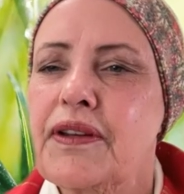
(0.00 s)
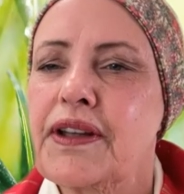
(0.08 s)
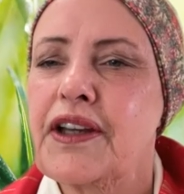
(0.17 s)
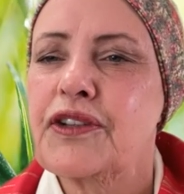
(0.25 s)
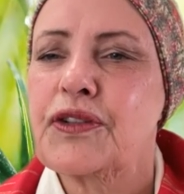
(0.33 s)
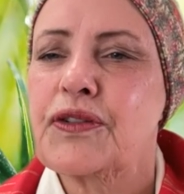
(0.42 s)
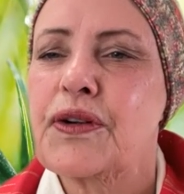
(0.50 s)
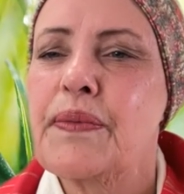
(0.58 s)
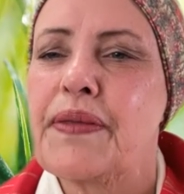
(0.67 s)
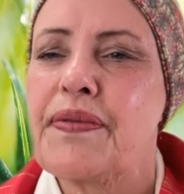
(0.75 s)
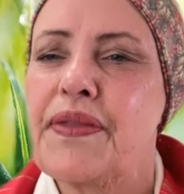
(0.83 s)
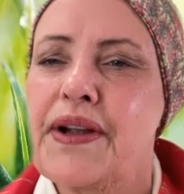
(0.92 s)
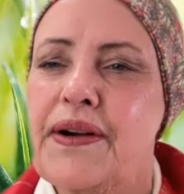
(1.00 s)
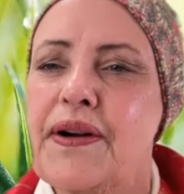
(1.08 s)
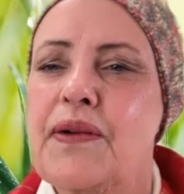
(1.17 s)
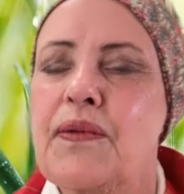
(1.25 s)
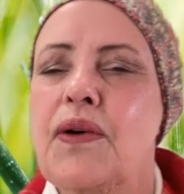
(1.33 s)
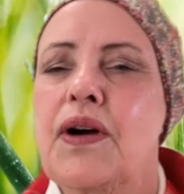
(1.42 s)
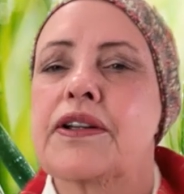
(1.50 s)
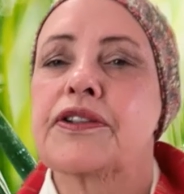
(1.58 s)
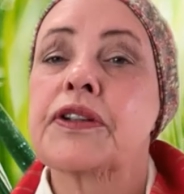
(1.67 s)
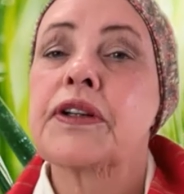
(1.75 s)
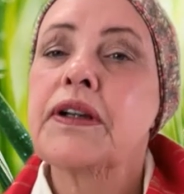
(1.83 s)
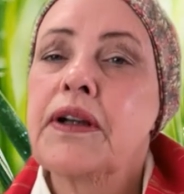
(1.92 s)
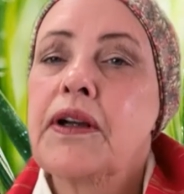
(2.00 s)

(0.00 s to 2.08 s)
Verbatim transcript: guest room, and there it was.